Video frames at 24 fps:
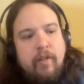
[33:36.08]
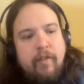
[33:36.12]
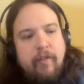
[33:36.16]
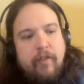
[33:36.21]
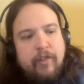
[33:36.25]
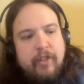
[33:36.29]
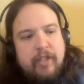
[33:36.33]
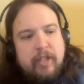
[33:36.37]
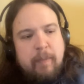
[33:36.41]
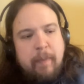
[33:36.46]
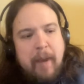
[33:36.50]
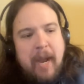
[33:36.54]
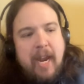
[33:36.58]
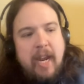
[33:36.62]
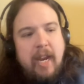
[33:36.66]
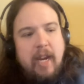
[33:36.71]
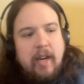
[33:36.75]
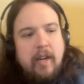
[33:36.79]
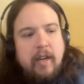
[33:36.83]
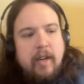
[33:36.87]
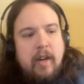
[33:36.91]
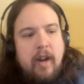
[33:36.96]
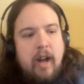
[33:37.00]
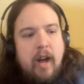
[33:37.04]

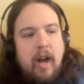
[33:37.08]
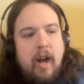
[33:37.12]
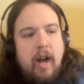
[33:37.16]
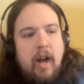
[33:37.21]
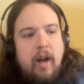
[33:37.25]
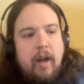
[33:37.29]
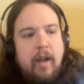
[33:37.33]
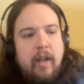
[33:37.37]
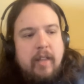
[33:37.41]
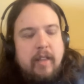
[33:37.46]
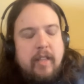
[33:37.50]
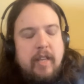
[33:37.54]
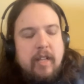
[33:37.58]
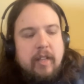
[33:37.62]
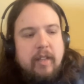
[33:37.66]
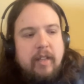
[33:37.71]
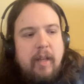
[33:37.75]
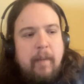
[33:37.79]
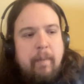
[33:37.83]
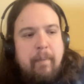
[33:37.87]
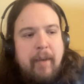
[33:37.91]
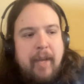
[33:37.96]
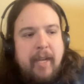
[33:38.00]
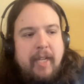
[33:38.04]
Spain in the
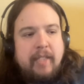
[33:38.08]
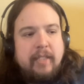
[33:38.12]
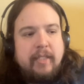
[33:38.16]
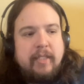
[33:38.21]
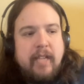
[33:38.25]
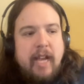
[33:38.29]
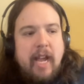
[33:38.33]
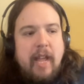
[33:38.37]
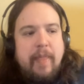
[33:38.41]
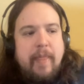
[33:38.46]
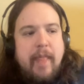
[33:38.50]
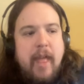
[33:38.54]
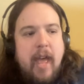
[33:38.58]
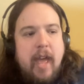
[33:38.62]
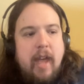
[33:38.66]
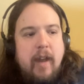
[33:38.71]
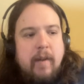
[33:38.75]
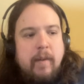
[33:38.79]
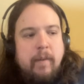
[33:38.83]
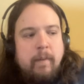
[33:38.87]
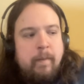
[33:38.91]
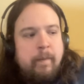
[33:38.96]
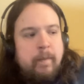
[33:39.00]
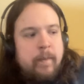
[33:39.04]
Olympics, and
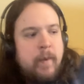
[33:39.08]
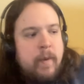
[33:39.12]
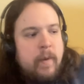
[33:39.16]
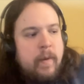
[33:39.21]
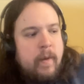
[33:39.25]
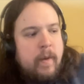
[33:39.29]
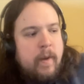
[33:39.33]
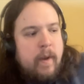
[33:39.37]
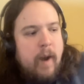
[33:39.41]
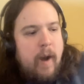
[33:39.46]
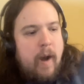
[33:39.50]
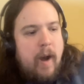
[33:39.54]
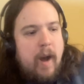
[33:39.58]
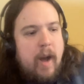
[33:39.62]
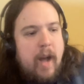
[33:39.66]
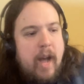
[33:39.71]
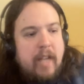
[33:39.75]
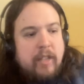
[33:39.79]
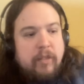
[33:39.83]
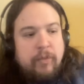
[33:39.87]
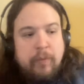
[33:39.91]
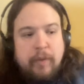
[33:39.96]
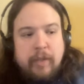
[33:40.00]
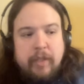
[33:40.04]
then
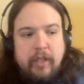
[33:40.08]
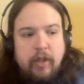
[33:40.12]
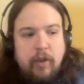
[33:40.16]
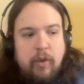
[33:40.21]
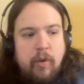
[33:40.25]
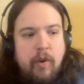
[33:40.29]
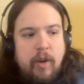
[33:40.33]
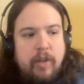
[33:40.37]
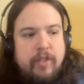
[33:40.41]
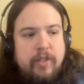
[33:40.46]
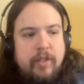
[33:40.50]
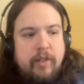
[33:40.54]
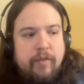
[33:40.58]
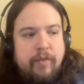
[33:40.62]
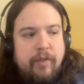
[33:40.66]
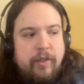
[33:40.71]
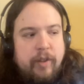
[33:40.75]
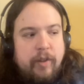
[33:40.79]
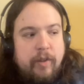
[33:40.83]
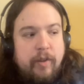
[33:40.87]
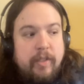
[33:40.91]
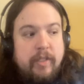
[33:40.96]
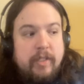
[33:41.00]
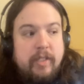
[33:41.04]
has really crushed it for the
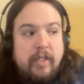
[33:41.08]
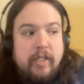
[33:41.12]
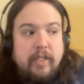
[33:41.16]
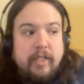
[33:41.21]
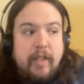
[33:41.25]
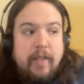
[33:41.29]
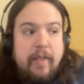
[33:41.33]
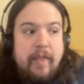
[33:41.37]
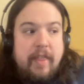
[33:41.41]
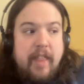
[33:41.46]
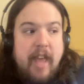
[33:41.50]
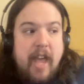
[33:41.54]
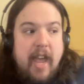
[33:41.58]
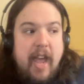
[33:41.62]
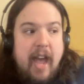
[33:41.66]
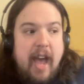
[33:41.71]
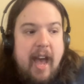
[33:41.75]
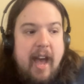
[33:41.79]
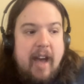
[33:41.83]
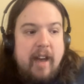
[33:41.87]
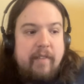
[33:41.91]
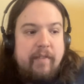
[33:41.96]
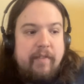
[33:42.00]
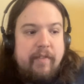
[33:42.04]
Grizzlies. And they
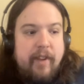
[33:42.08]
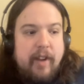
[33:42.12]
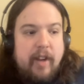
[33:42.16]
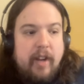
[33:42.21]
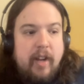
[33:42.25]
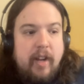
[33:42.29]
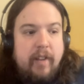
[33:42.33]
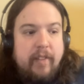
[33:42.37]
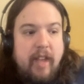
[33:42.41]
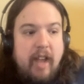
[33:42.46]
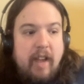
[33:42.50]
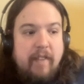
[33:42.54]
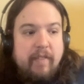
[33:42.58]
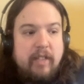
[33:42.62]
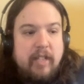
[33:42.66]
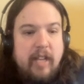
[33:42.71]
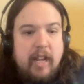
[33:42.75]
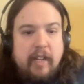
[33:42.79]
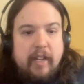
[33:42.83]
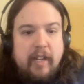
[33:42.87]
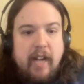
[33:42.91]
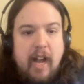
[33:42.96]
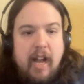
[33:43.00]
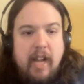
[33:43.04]
have a
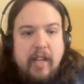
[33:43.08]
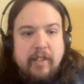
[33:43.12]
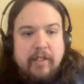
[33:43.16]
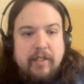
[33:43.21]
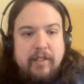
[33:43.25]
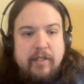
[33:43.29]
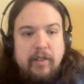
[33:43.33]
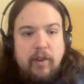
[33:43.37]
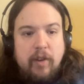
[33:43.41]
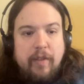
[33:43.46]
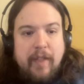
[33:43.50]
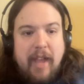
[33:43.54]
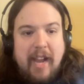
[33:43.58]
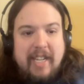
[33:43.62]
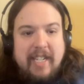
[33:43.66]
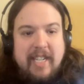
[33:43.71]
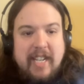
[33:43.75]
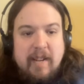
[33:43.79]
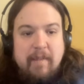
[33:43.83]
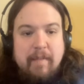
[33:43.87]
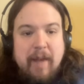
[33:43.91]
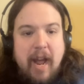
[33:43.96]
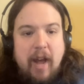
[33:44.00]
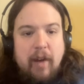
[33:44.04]
lot of guys on that
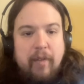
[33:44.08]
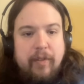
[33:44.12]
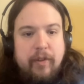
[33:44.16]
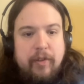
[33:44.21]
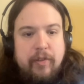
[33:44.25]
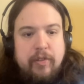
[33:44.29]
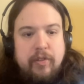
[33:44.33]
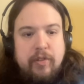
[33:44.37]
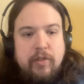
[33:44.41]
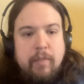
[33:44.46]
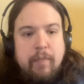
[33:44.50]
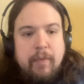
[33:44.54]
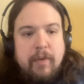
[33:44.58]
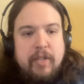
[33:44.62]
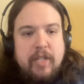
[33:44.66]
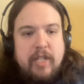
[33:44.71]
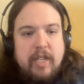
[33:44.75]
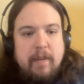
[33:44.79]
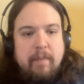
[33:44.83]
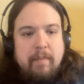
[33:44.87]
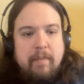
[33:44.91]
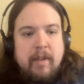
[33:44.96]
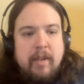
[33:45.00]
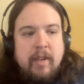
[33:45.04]
team now. They're super
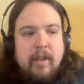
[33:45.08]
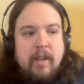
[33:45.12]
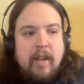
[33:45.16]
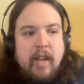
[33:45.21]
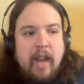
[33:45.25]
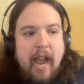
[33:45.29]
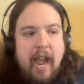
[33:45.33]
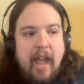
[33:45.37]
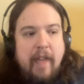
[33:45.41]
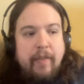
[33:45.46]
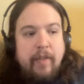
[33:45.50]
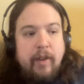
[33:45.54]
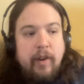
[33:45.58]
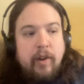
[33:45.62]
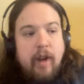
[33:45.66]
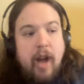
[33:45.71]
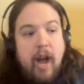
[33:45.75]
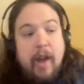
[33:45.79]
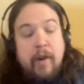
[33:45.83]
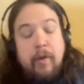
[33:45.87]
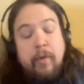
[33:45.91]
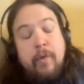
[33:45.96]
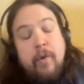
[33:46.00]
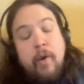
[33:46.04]
deep, and
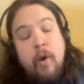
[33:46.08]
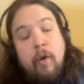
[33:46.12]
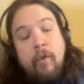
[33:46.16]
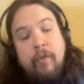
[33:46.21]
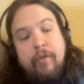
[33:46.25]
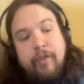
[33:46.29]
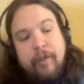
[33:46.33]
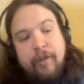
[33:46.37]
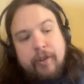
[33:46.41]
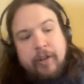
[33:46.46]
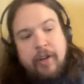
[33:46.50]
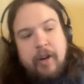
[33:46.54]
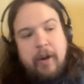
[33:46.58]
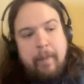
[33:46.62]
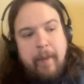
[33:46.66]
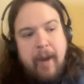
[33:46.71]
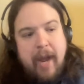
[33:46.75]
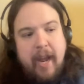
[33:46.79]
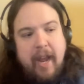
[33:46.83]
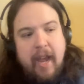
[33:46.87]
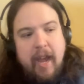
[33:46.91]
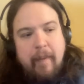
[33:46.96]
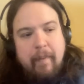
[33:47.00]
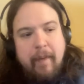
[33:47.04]
I don't know if they're going to
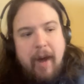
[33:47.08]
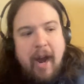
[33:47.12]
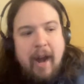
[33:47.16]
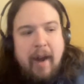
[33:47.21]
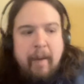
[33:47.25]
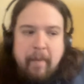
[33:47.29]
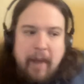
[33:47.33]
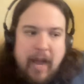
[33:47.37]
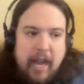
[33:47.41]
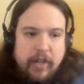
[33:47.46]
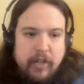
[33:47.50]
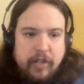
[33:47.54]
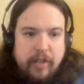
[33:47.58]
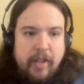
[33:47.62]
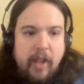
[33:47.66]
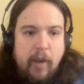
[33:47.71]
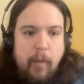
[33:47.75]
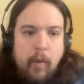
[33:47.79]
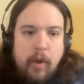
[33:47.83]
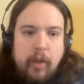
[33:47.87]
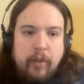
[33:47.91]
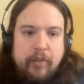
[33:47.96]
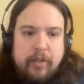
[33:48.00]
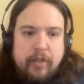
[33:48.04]
pay him. I'd imagine
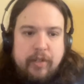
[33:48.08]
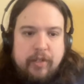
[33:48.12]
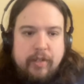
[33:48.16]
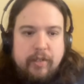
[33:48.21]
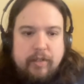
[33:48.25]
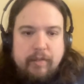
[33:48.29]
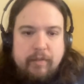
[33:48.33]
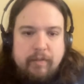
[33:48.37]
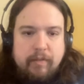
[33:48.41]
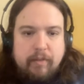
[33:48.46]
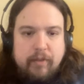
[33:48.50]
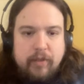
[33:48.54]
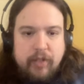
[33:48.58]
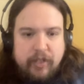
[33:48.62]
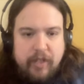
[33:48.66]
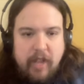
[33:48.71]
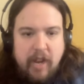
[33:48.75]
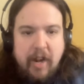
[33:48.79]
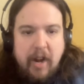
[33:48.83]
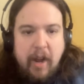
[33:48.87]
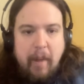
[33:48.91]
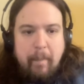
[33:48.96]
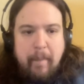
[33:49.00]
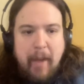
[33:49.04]
they will just
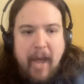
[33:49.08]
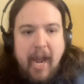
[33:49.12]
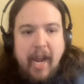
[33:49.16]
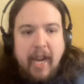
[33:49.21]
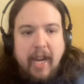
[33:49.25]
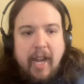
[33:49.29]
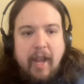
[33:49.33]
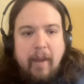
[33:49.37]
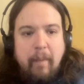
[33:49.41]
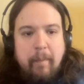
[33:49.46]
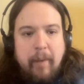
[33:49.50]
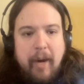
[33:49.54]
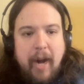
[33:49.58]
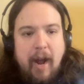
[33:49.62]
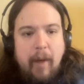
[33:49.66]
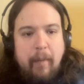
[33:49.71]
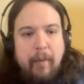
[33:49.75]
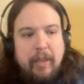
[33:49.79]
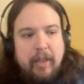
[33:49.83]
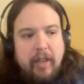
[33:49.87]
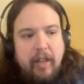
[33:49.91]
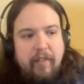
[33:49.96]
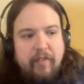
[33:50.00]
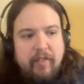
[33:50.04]
end up paying him, but I
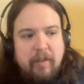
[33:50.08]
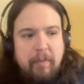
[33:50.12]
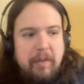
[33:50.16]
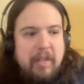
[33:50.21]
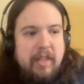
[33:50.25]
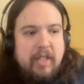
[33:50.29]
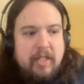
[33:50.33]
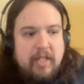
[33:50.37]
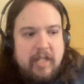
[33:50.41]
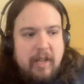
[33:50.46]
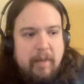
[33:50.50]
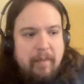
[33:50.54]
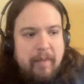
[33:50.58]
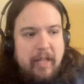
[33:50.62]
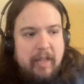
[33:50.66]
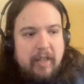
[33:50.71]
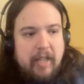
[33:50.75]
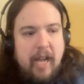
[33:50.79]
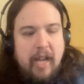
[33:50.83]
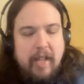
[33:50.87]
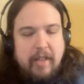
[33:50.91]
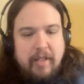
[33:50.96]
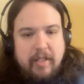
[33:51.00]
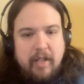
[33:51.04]
would love to be the team that
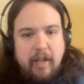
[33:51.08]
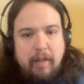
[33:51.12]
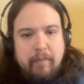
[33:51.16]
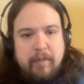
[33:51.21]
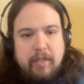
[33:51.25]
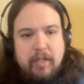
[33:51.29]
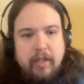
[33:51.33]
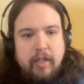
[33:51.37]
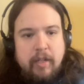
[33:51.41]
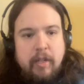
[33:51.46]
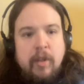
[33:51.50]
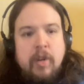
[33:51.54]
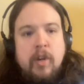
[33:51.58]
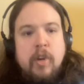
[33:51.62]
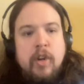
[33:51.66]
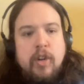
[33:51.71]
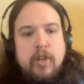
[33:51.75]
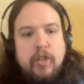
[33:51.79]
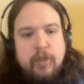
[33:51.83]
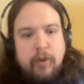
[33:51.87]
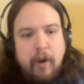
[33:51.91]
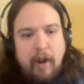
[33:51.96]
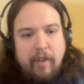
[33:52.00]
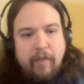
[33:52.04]
lines up to
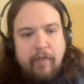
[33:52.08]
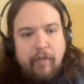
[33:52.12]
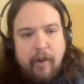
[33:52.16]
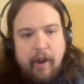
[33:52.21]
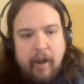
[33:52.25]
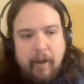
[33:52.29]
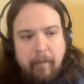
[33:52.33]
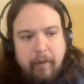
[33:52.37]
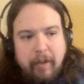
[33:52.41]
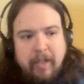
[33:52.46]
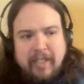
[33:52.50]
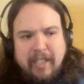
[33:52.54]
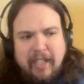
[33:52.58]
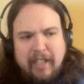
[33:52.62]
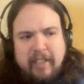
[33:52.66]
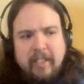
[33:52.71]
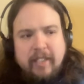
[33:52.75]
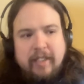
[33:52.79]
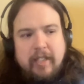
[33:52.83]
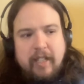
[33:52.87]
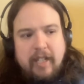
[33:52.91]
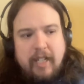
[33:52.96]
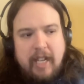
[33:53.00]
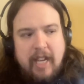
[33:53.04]
trade for him, because I
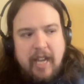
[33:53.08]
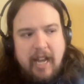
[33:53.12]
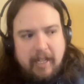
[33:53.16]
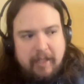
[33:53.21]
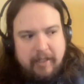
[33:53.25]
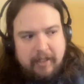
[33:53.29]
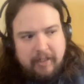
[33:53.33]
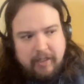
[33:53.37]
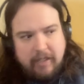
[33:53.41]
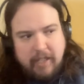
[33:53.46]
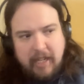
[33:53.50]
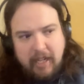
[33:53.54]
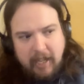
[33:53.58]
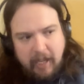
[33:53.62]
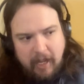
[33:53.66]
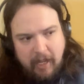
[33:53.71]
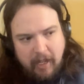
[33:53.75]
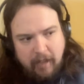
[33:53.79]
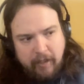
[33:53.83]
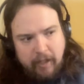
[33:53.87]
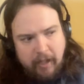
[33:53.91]
think that he has sneaky,